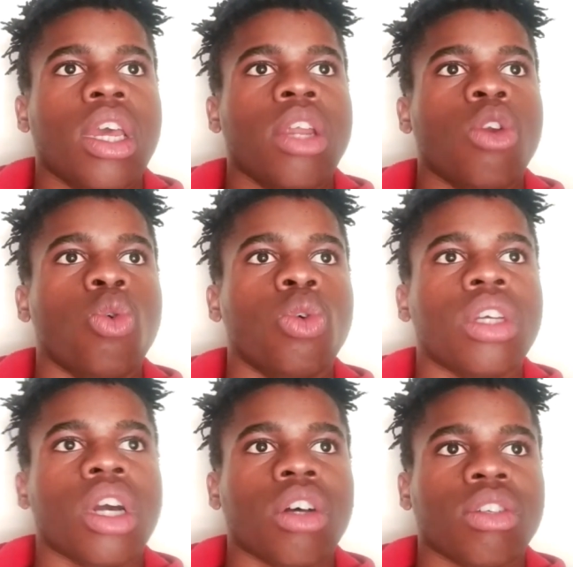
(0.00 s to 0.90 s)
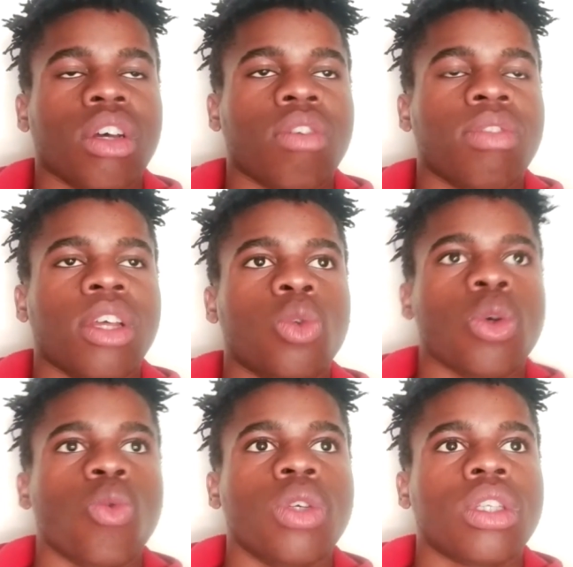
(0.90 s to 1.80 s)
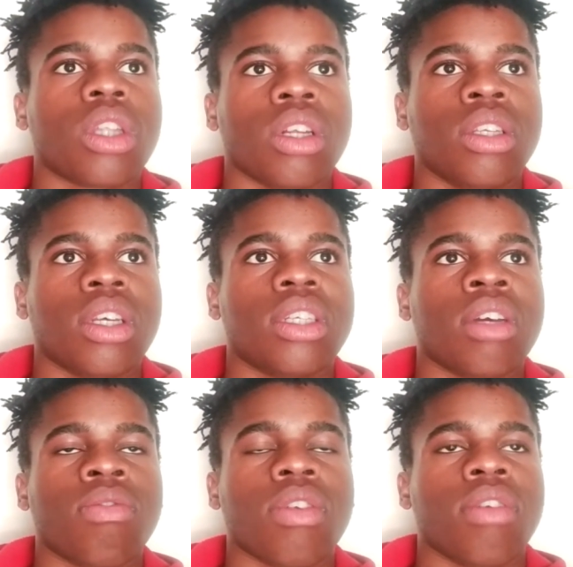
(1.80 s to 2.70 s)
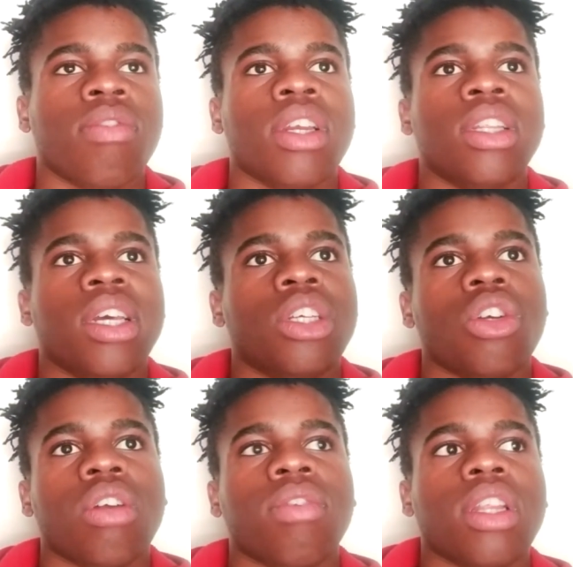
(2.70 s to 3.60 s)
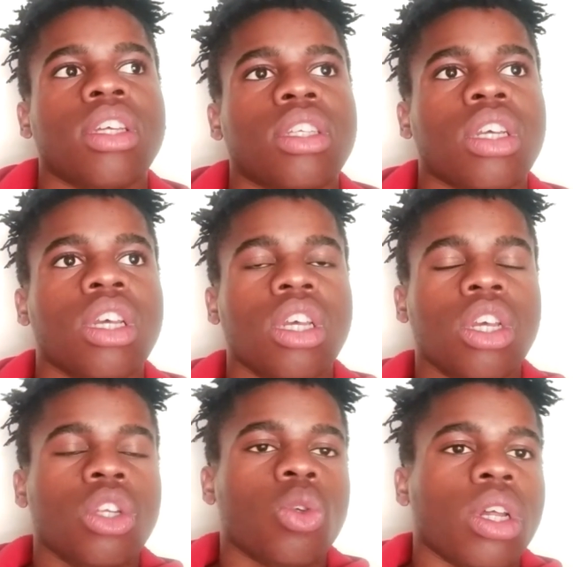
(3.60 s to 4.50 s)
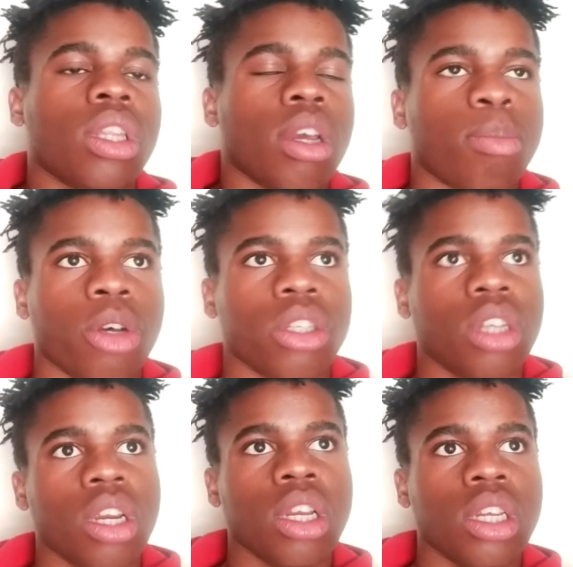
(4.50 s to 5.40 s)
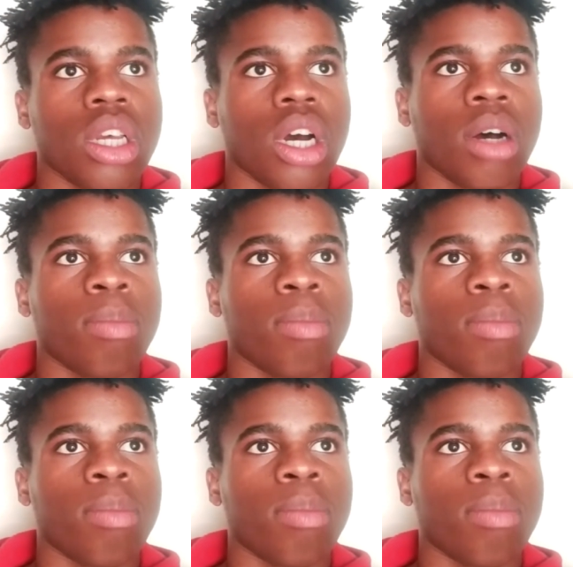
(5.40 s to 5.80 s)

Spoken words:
in losing ourselves, that's when we start searching for the validation of others. So I think personally,